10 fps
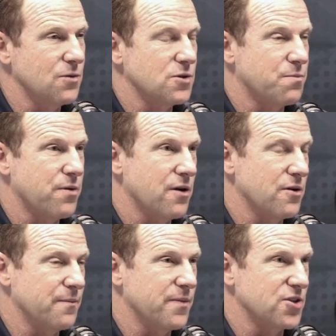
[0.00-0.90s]
was
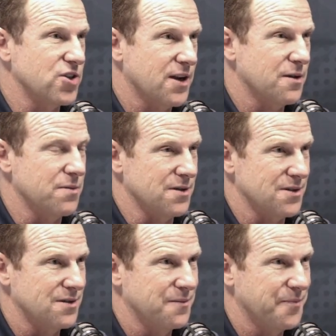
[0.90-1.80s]
pro the
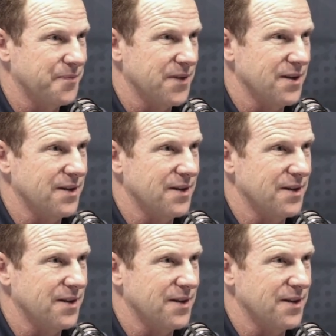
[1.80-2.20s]
Jacobins. Yeah.